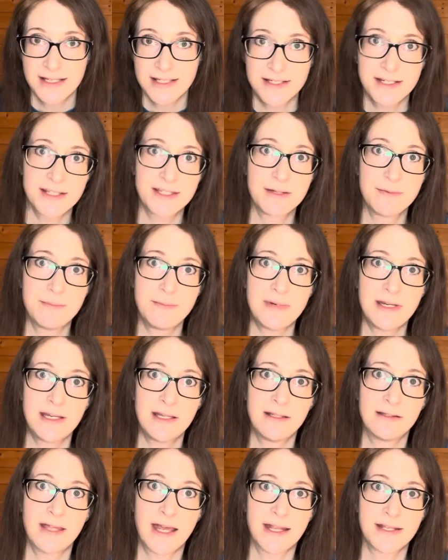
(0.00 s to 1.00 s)
it doesn't
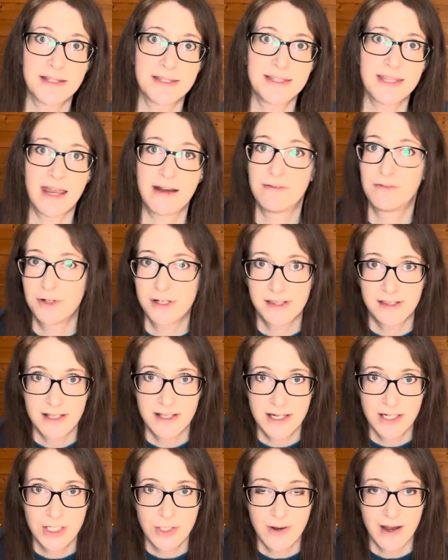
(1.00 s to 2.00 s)
mean that's
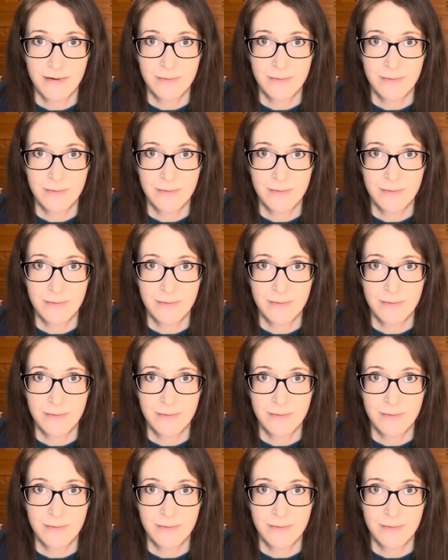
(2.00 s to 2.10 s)
everything.